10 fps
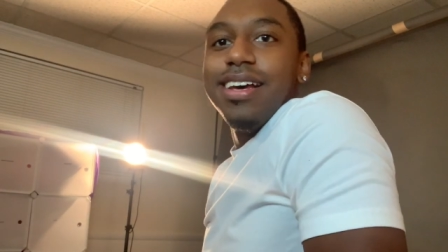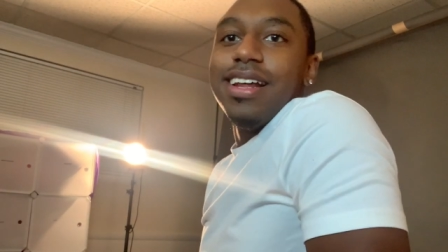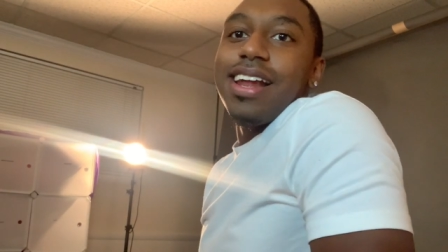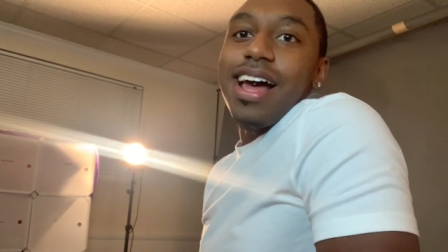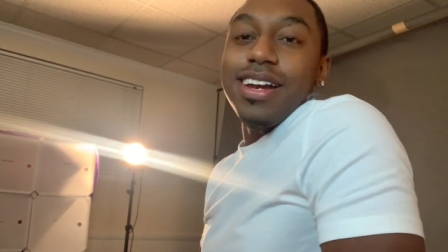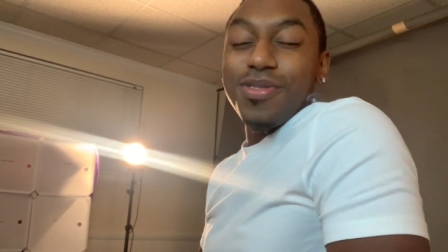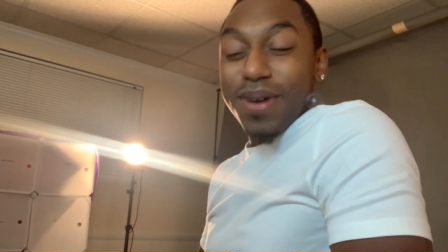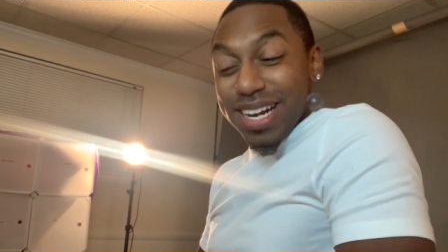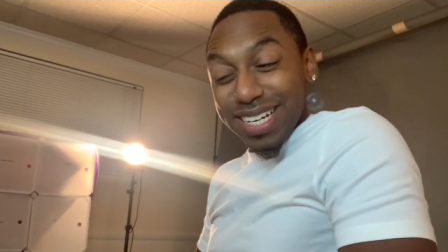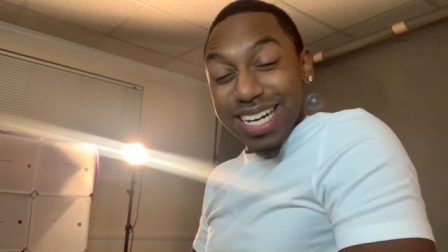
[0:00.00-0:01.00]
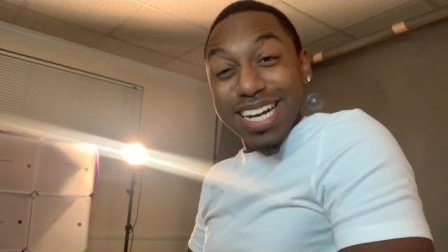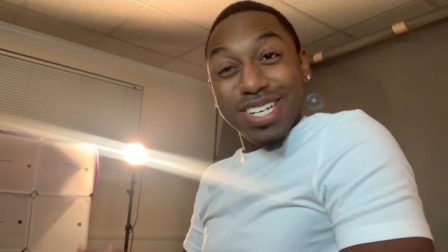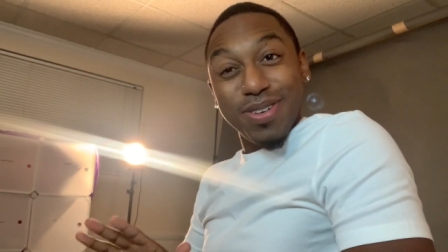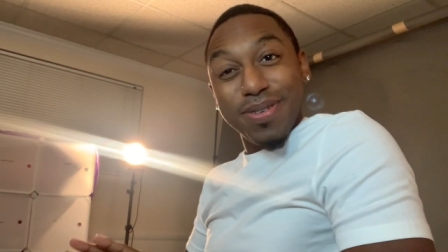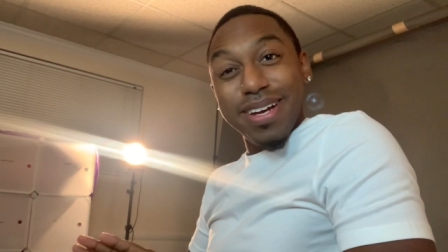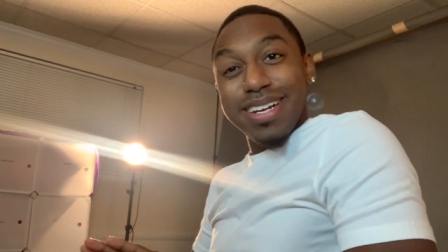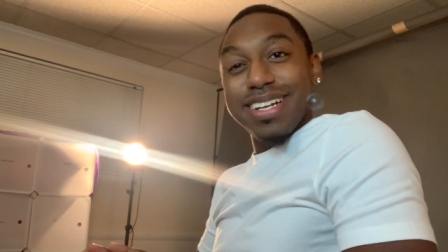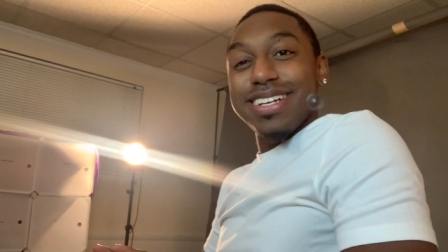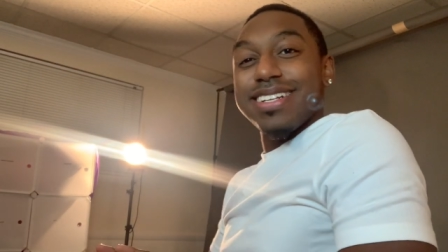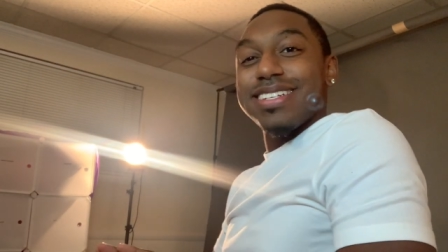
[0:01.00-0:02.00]
like, the way that they do it
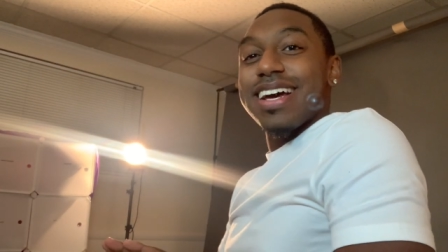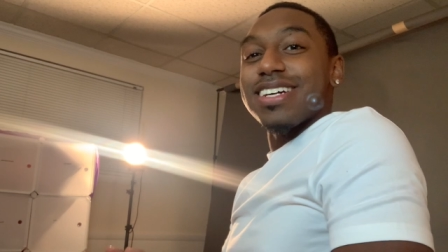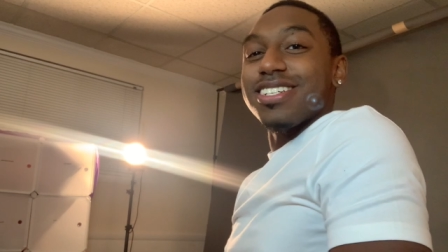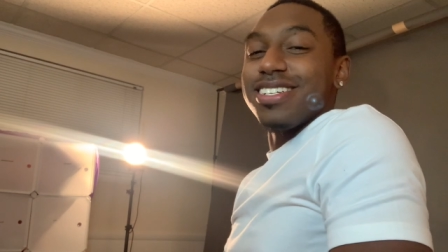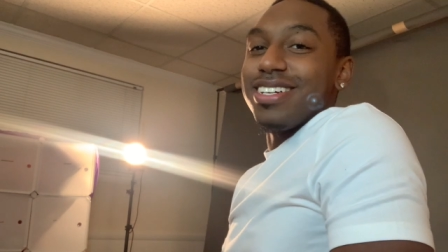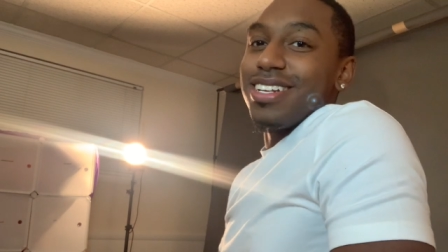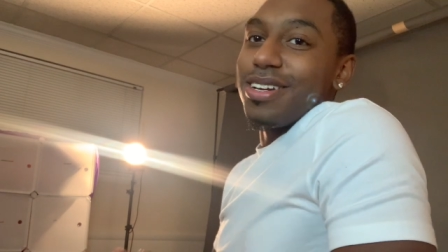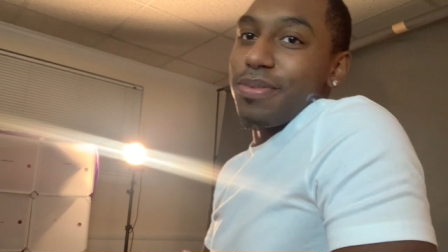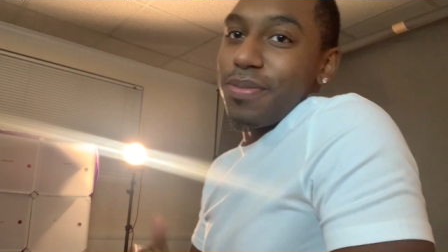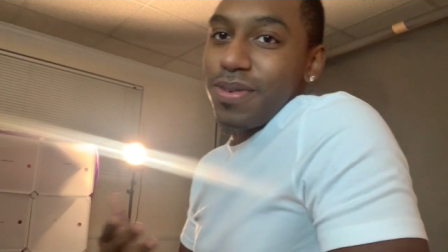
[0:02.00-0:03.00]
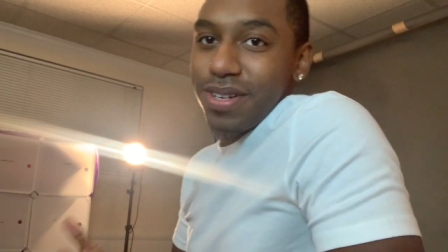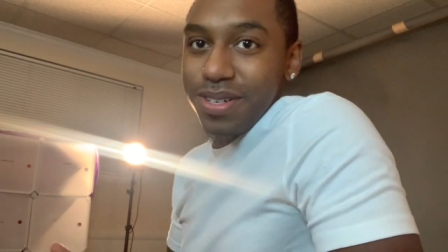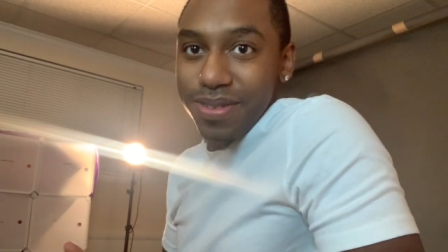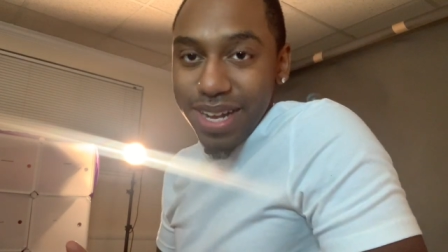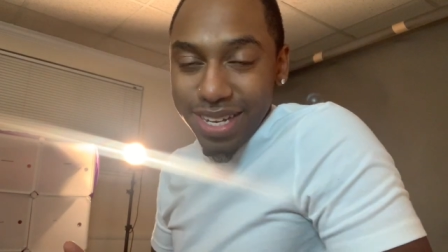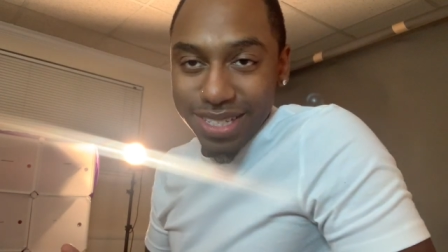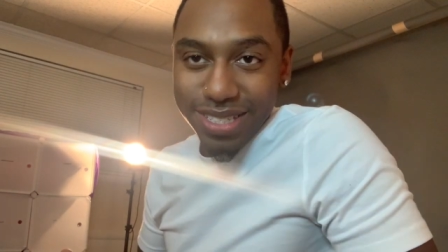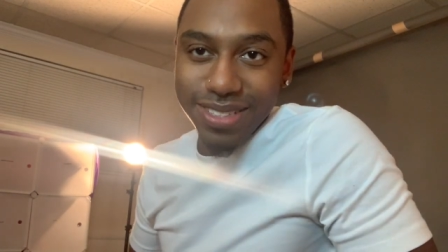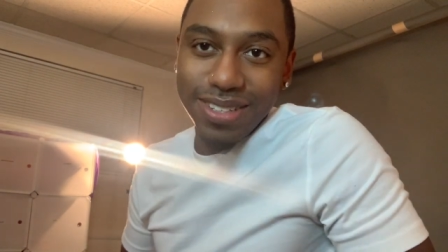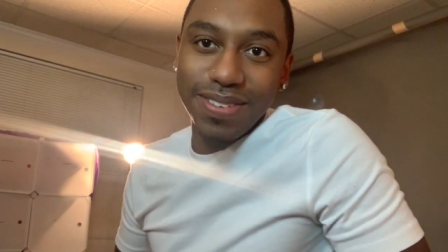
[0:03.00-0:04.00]
is actually a little bit more new age
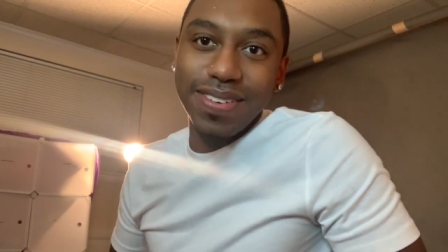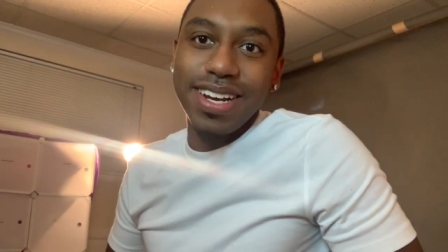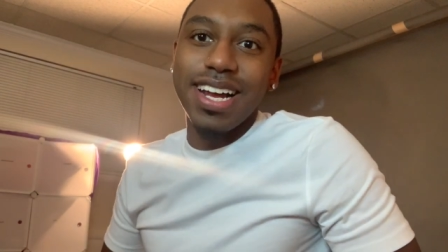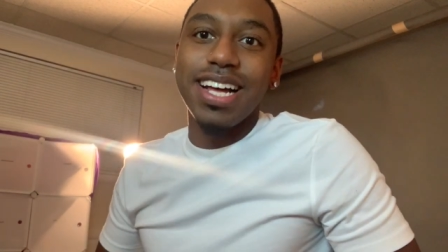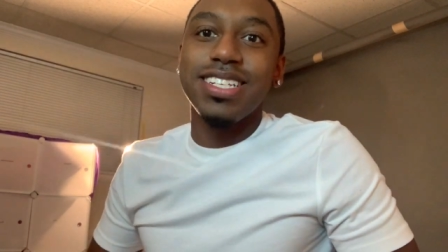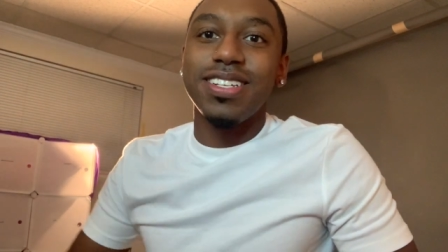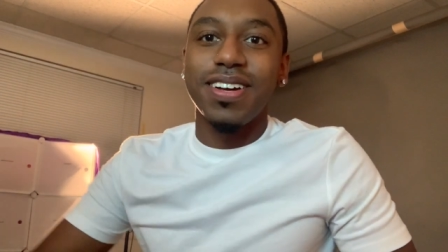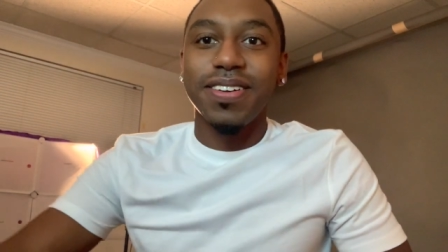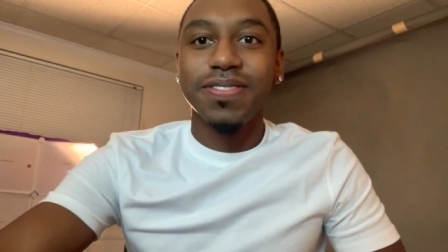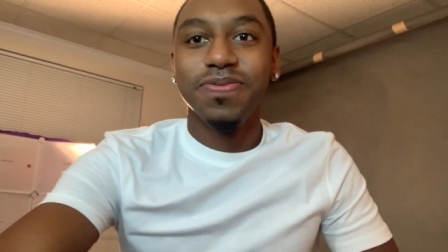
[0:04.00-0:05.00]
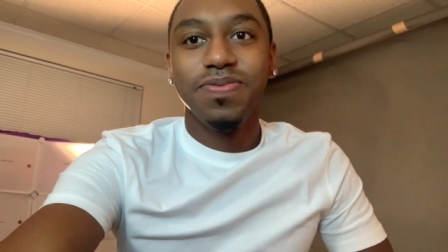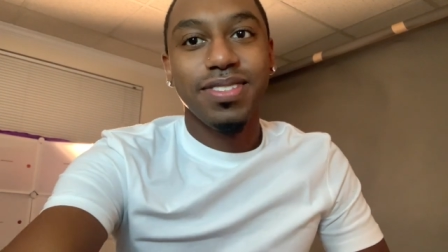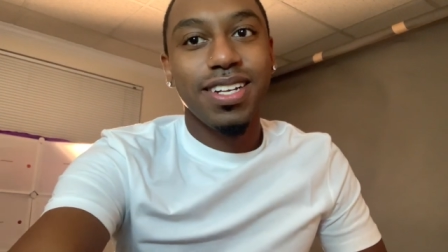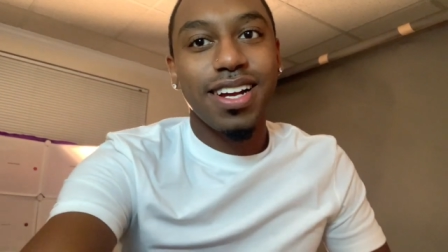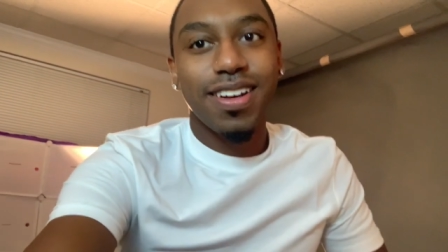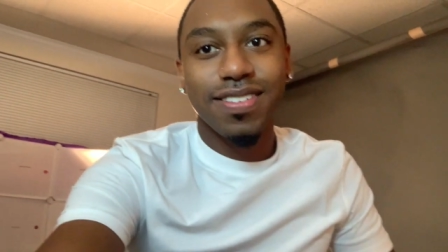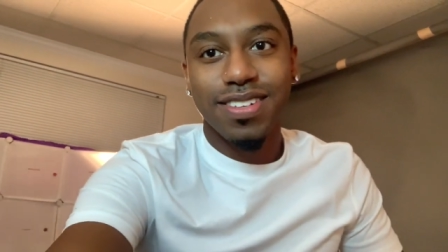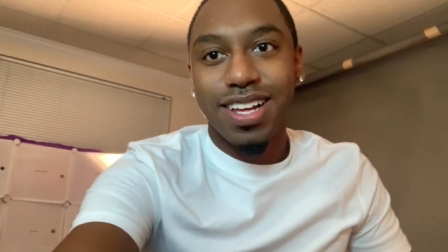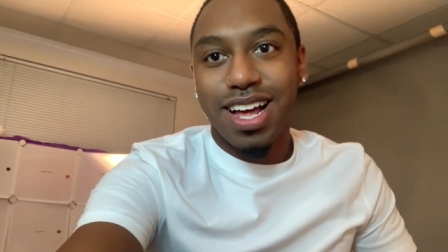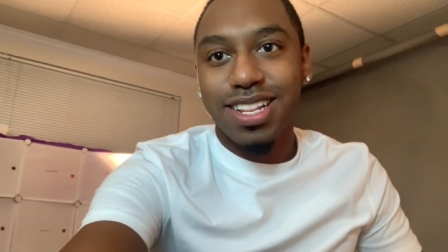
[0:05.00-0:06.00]
or whatnot. So, you know,
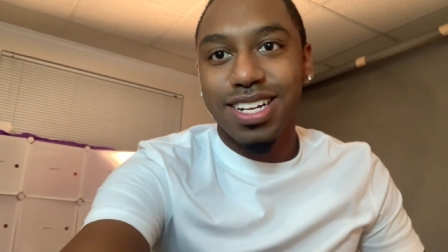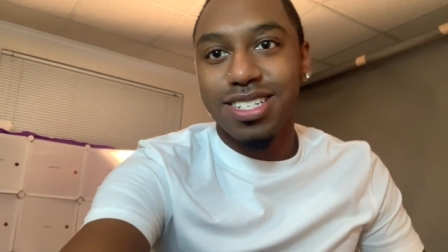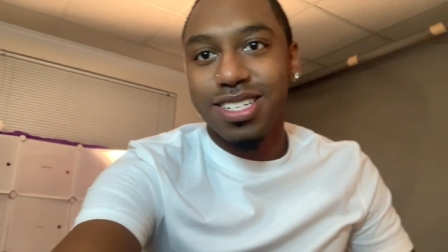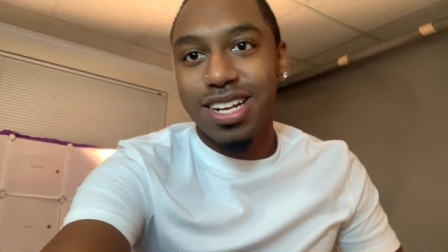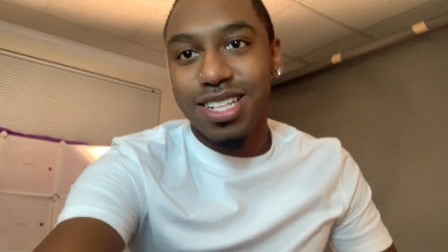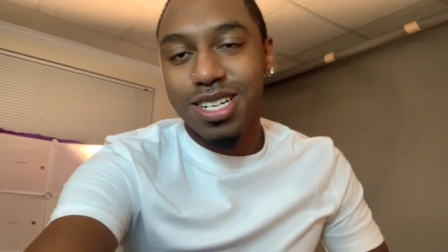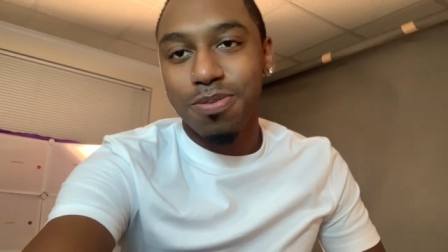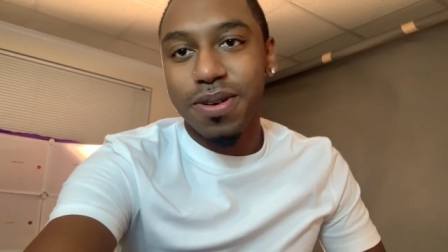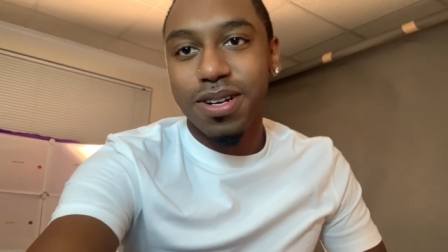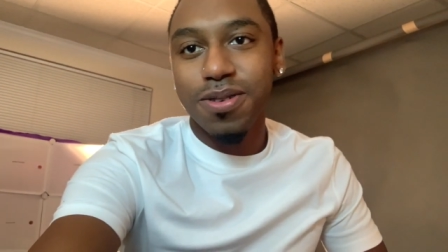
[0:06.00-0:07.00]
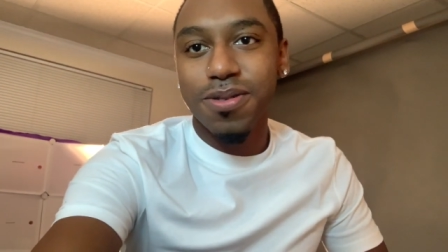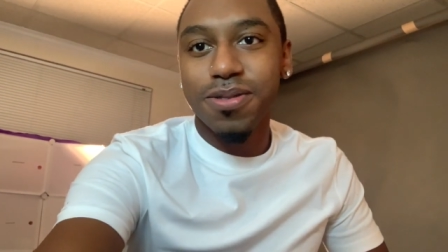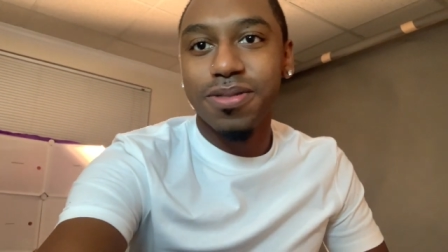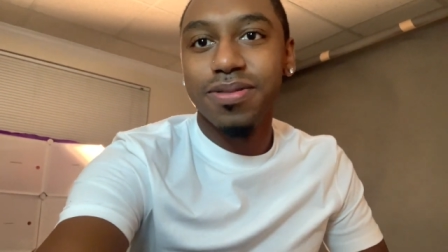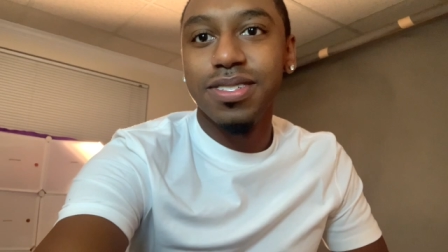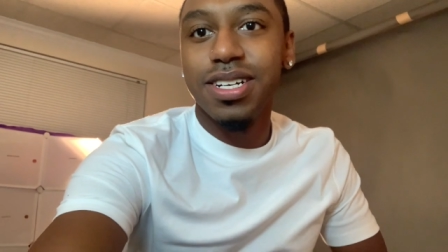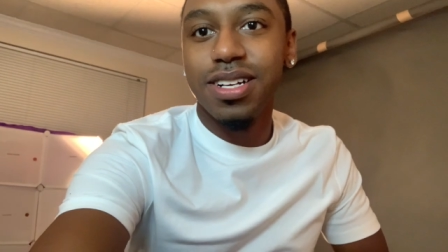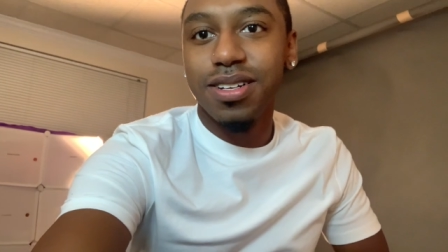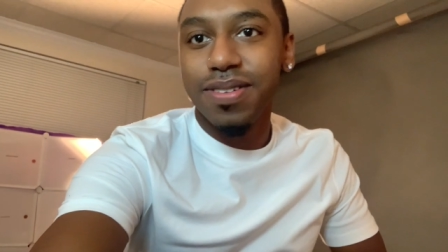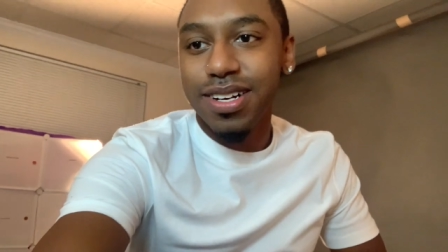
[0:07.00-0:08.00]
I think it's pretty cool, you know,
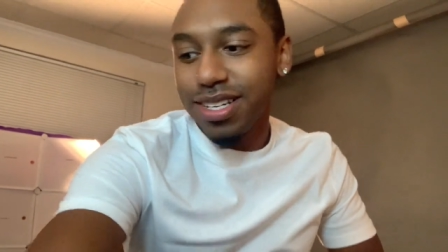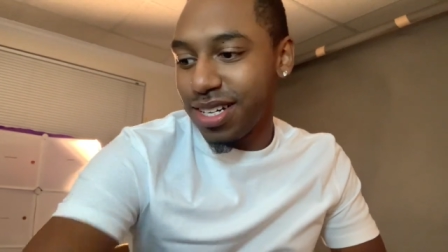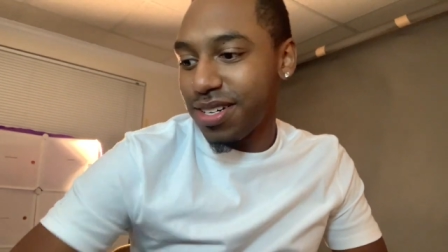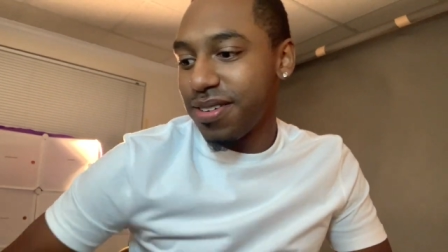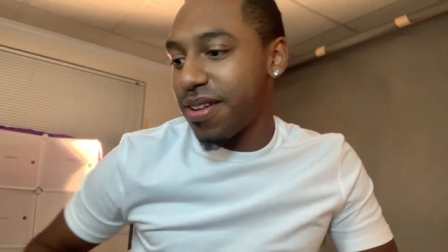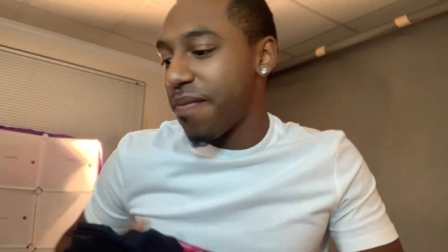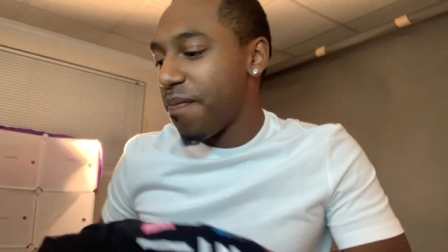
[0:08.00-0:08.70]
the way that they do it.